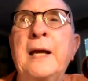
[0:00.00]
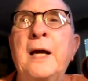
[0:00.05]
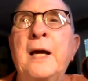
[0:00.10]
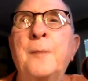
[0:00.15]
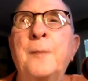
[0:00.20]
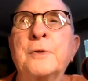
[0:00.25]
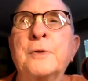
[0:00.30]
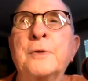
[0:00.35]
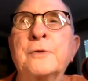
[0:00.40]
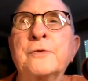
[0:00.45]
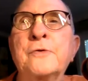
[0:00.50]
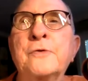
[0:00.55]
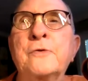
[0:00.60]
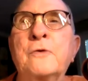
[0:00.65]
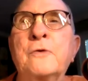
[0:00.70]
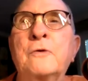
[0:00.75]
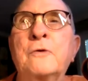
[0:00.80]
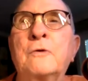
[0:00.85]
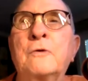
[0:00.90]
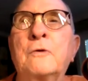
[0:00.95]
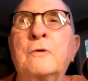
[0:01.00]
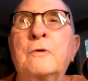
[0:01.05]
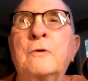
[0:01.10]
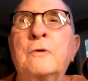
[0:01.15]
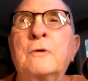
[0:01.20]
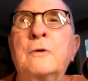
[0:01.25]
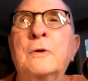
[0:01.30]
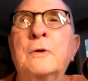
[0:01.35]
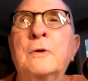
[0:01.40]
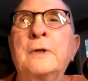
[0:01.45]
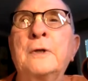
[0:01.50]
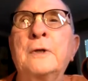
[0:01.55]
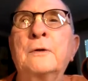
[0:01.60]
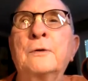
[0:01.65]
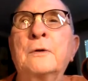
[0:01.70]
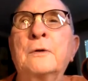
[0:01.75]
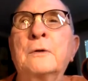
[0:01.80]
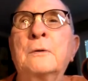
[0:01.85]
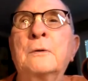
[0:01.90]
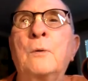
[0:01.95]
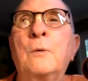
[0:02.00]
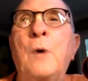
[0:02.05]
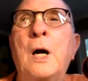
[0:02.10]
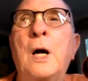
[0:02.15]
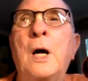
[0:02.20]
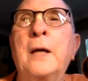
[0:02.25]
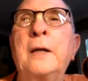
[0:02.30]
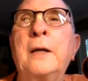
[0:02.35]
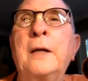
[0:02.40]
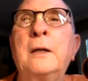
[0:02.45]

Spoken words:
happens. I don't know why.